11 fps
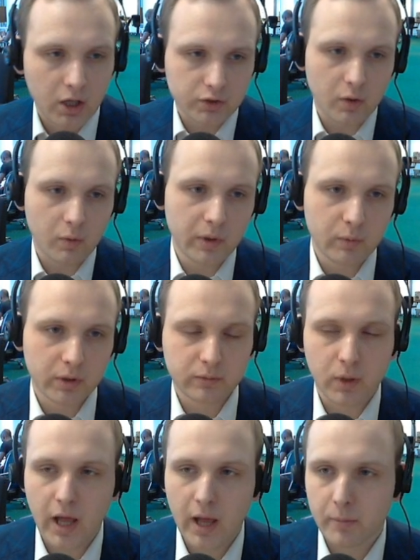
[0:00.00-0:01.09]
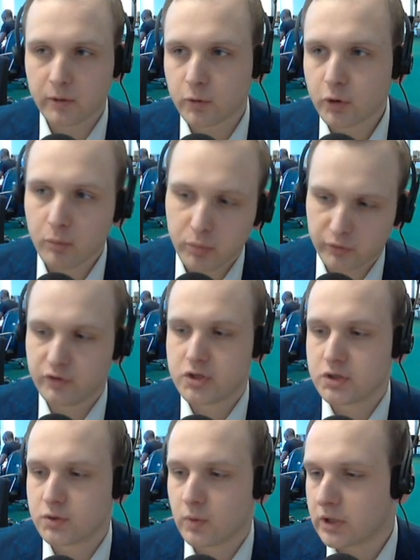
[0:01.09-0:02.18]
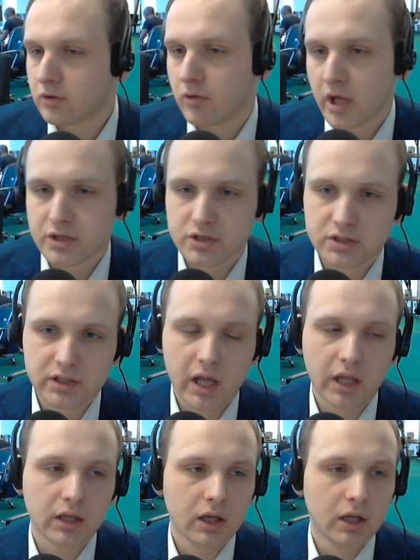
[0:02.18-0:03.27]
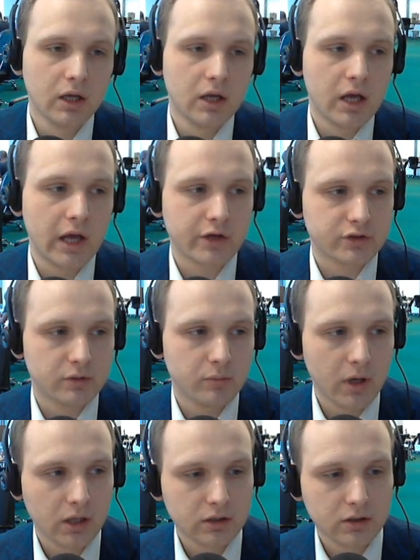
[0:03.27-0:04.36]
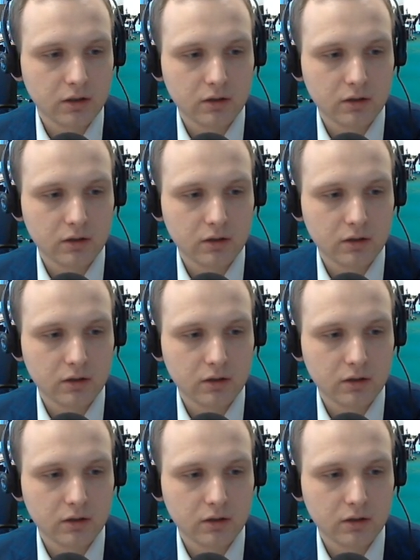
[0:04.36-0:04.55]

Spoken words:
knowing what will happen with your positions when it crashes then actually. But